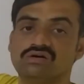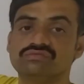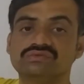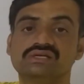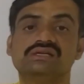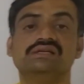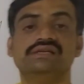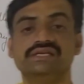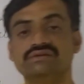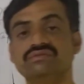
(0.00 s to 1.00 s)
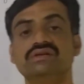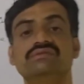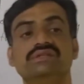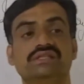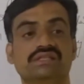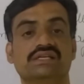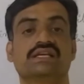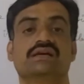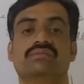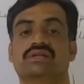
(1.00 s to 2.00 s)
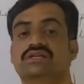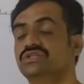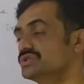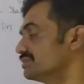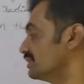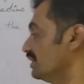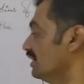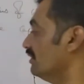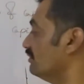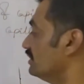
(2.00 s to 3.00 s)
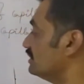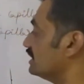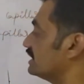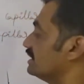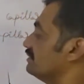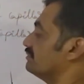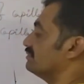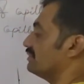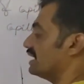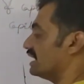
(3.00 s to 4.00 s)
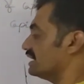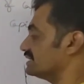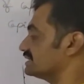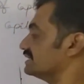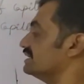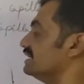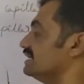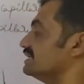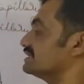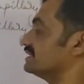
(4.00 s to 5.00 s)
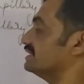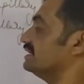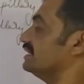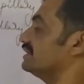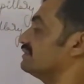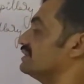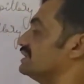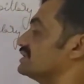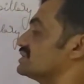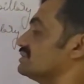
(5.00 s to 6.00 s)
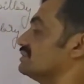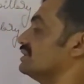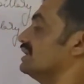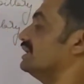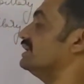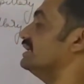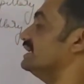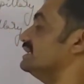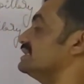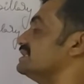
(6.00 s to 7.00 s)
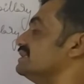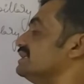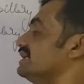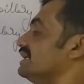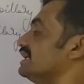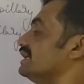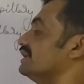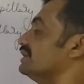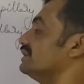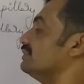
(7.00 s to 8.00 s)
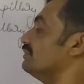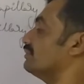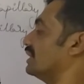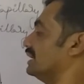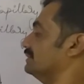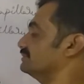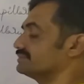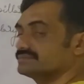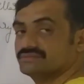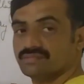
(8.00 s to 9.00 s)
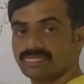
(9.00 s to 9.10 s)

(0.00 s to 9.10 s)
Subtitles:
of the liquid within the capillary tube. We know that mass is equals to density into volume,